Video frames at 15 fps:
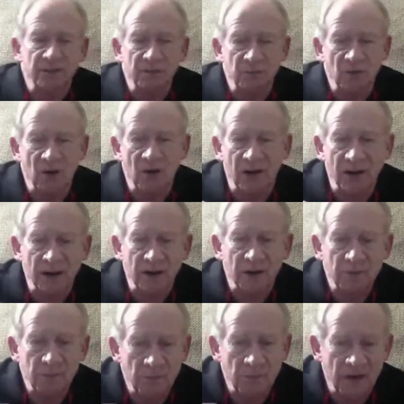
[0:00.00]
demonic
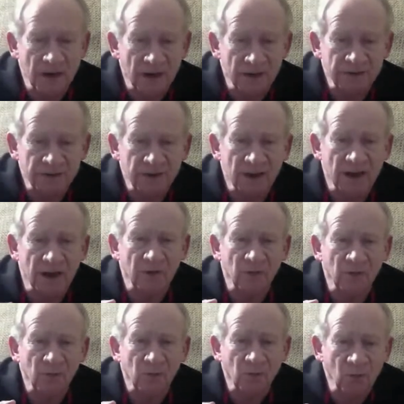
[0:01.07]
mess
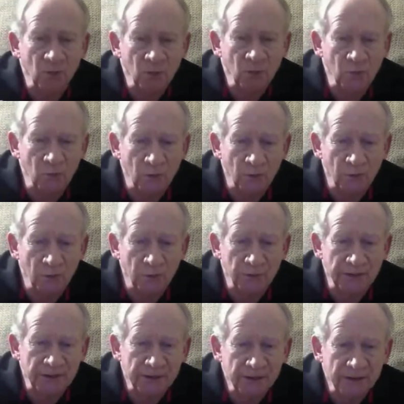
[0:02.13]
and
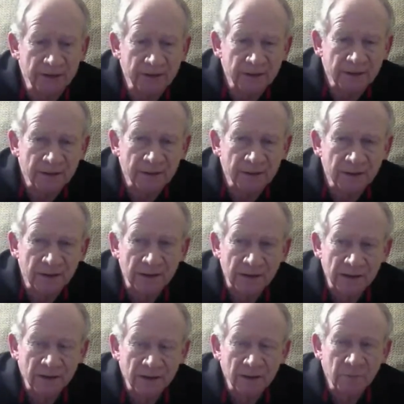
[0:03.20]
ruled
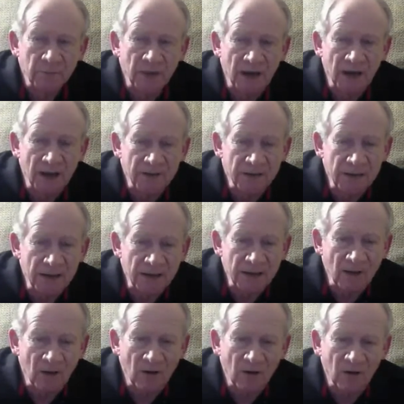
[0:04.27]
by
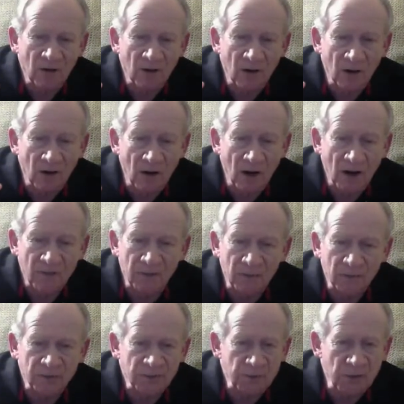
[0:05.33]
the
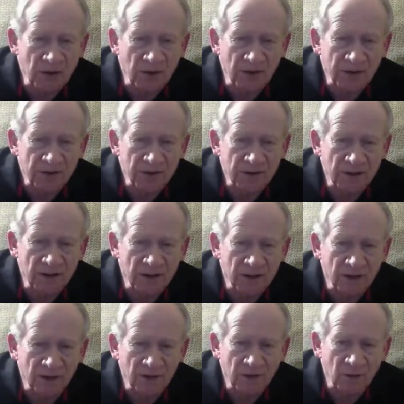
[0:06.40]
awful spirits
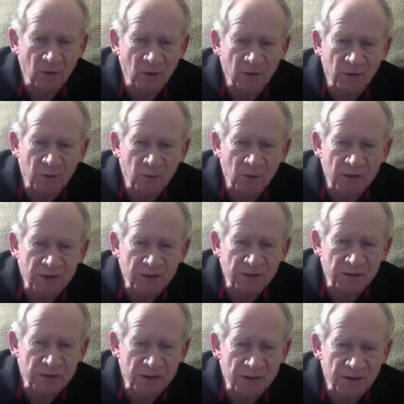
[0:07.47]
in northern West
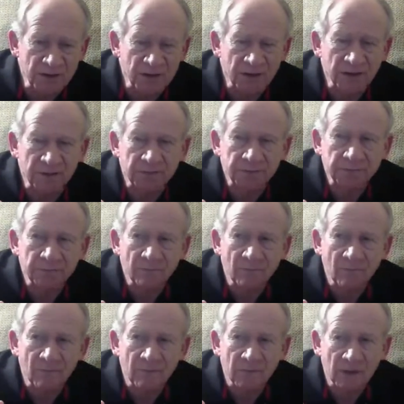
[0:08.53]
Virginia,
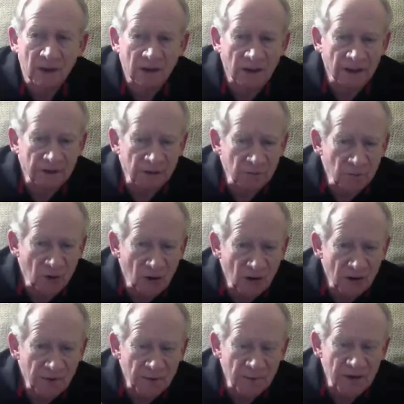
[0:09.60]
like the
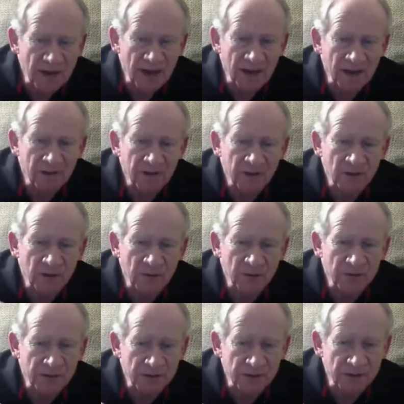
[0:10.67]
Mothman,
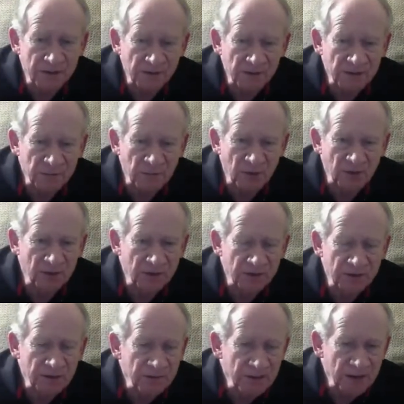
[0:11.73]
who is a spirit
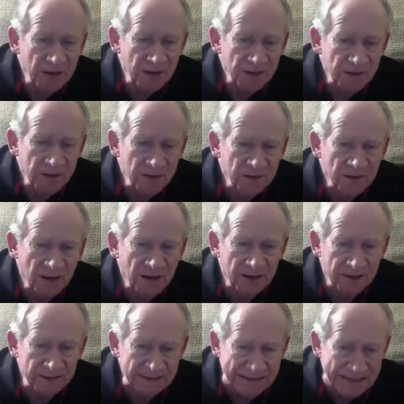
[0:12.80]
of divination,
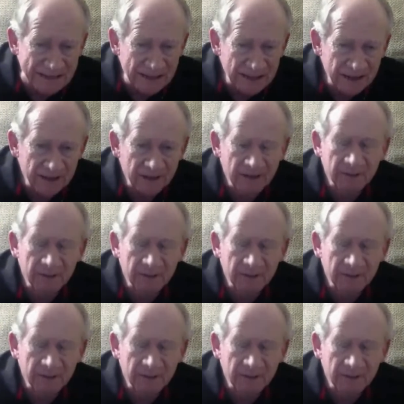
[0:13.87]
I think.